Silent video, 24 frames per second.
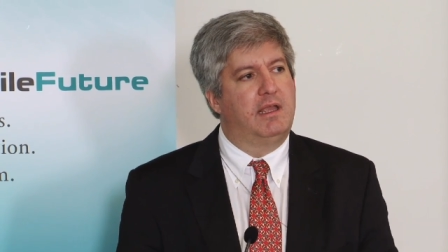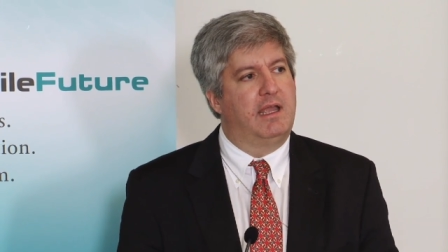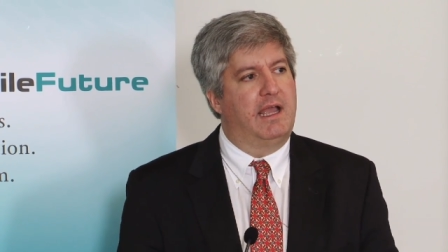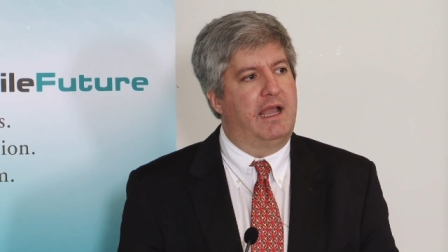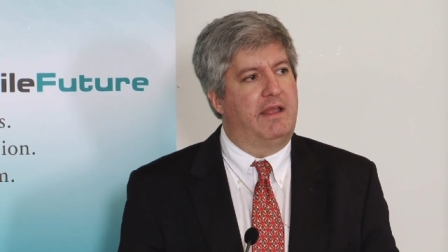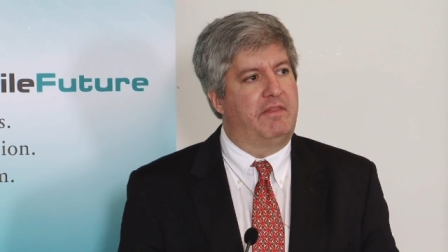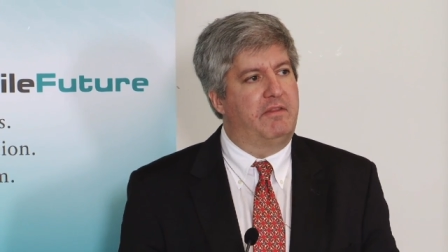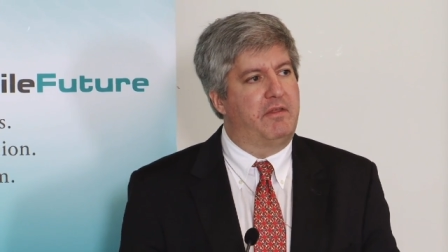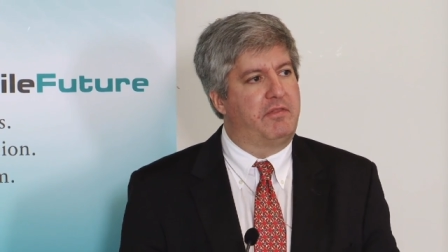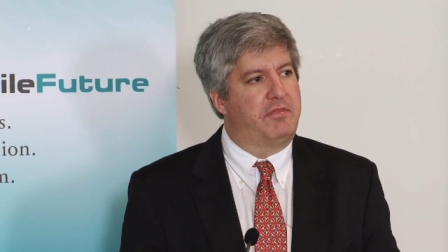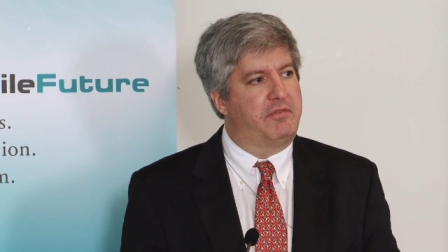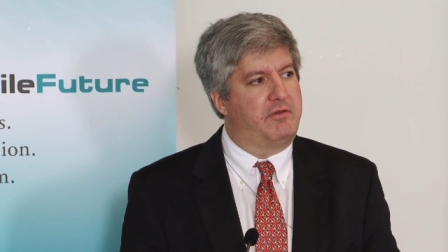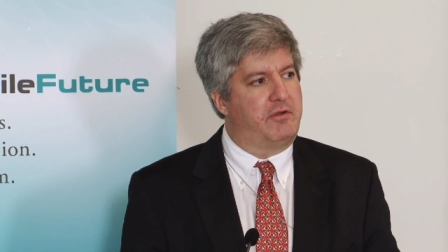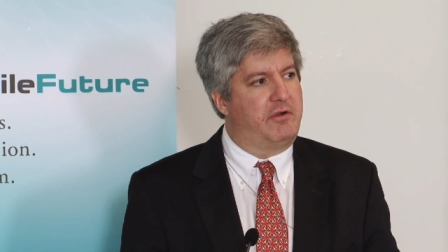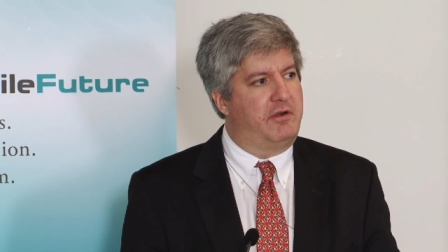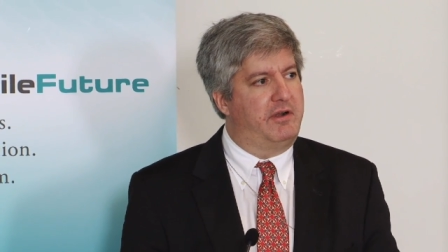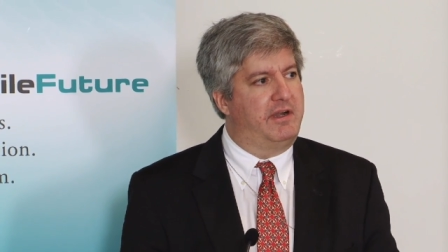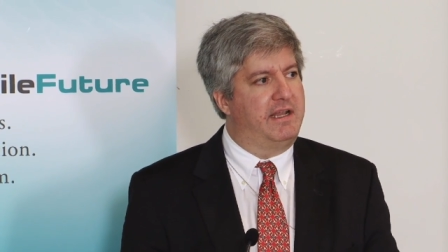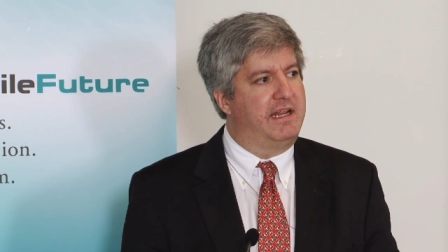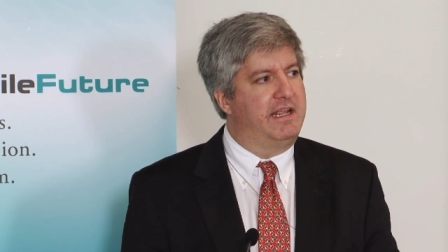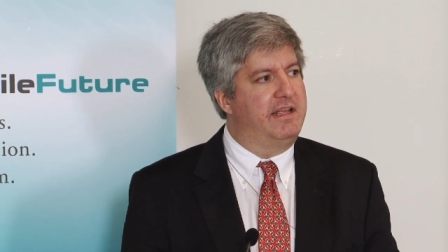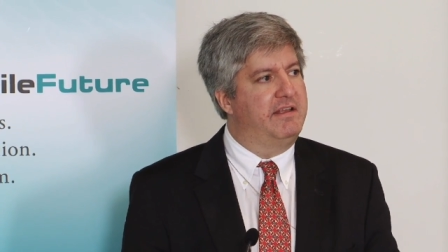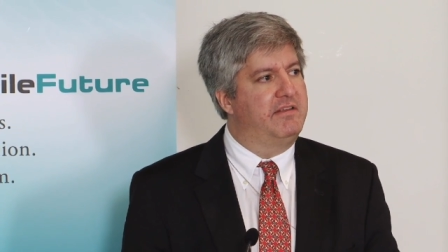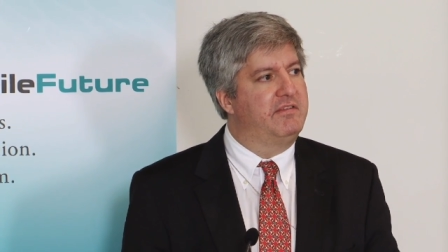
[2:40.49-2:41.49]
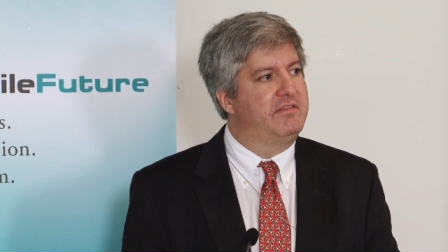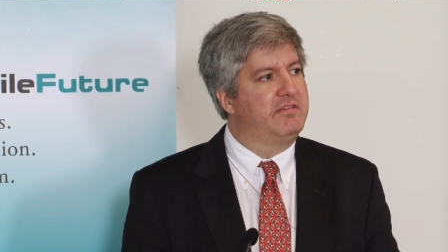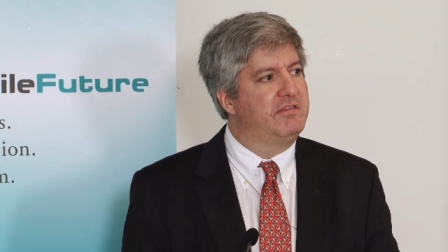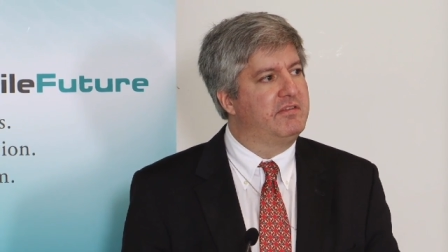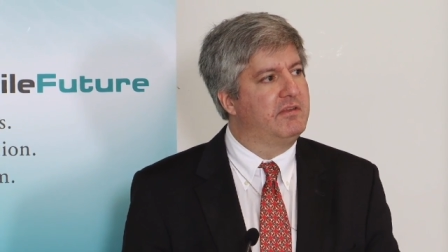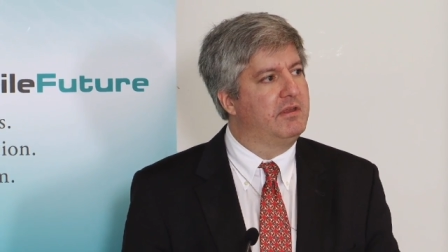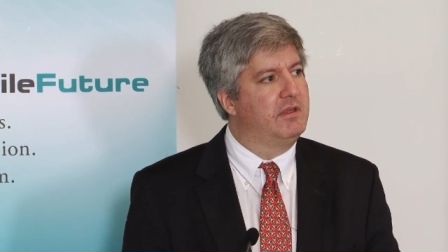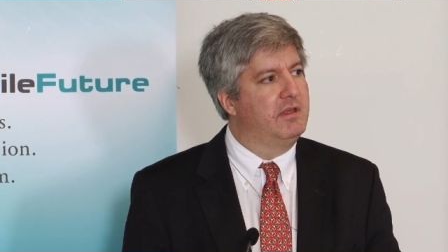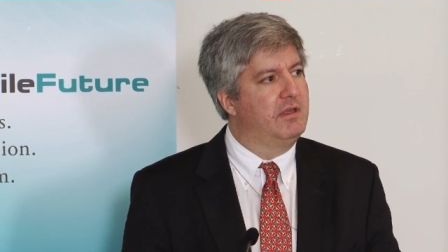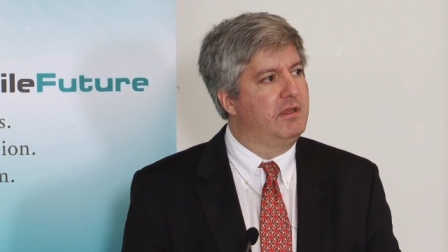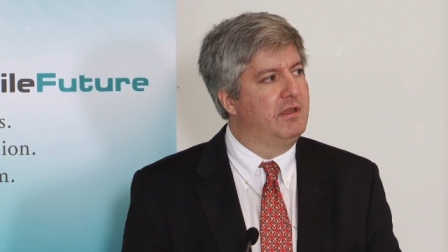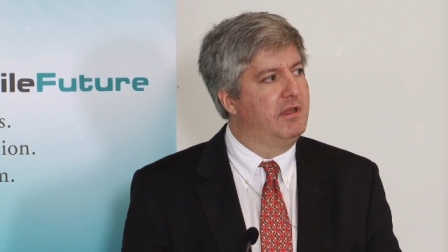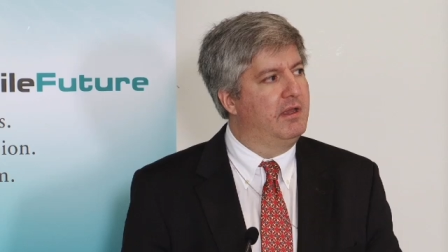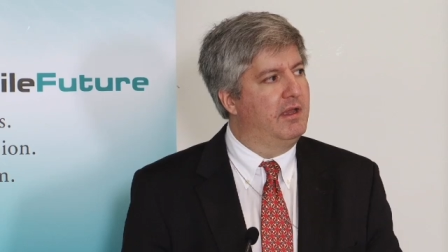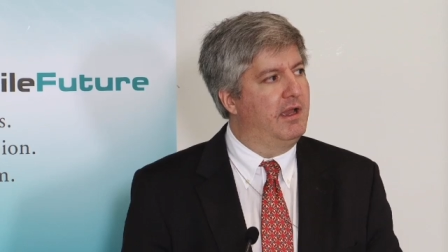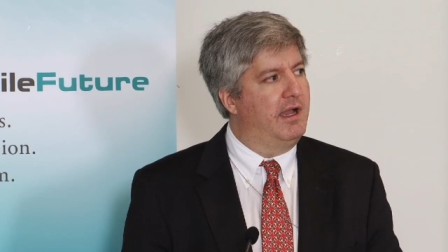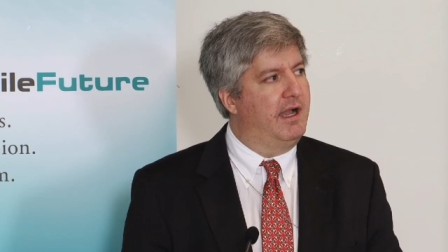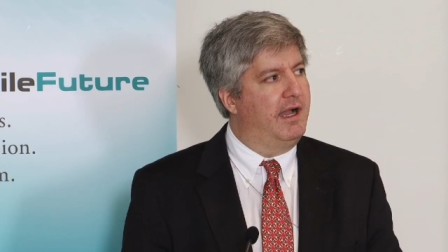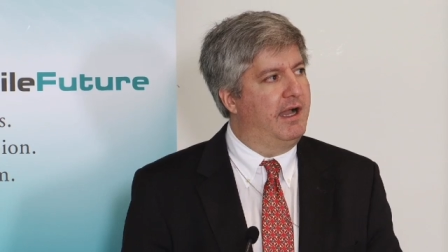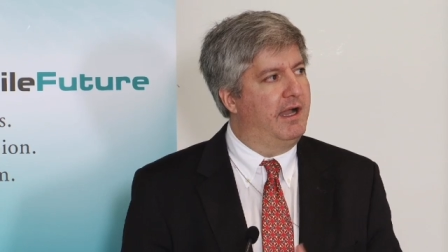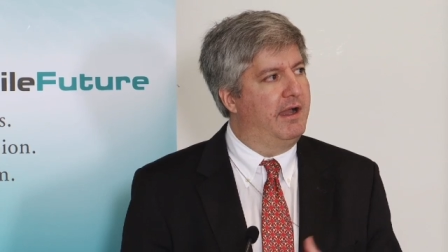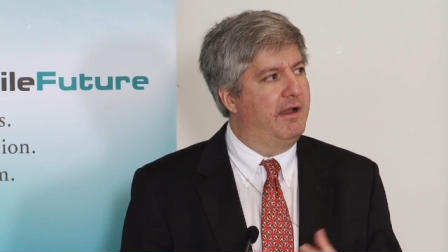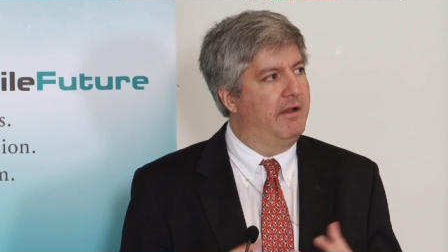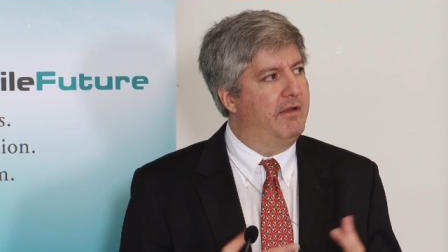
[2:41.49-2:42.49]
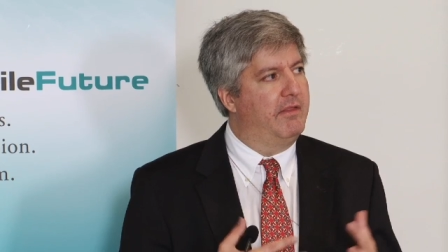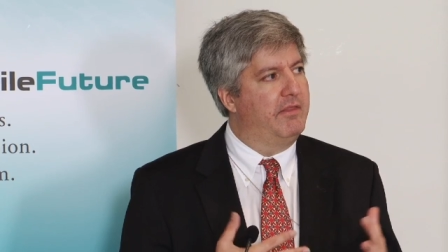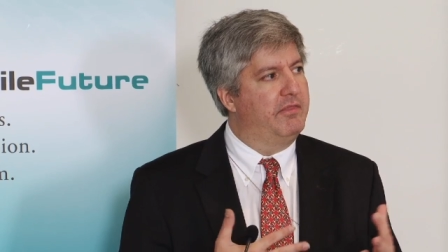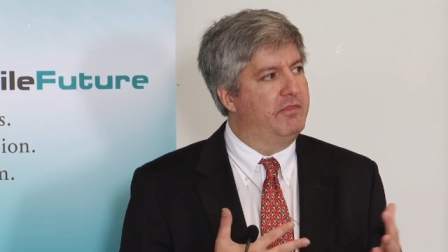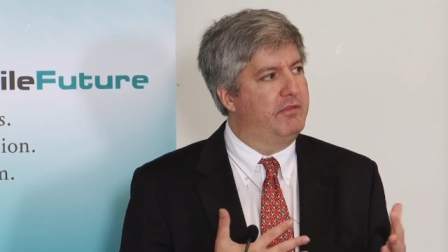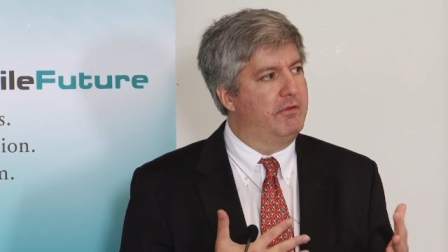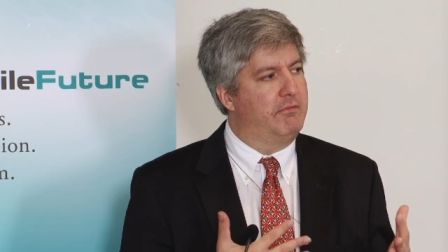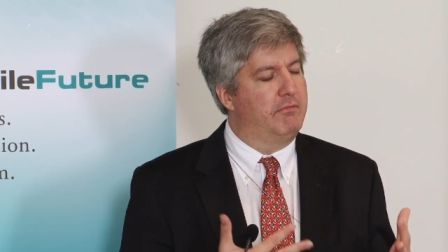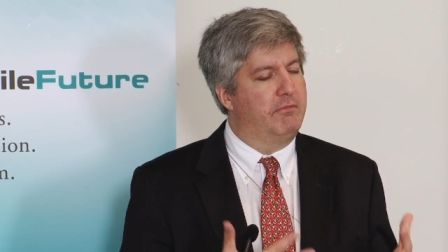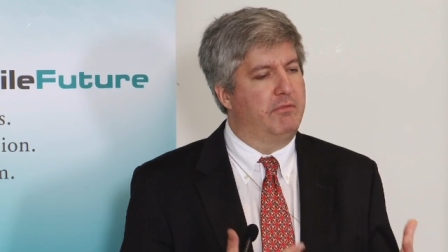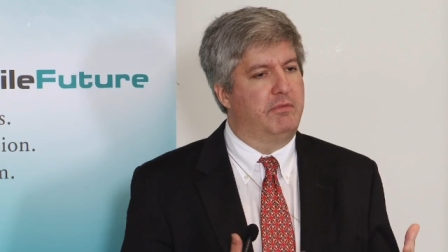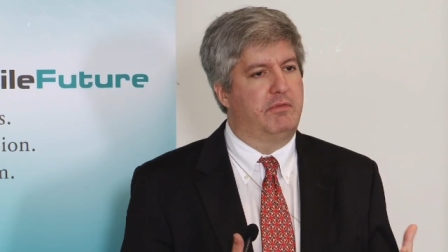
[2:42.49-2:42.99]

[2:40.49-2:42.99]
And the third is the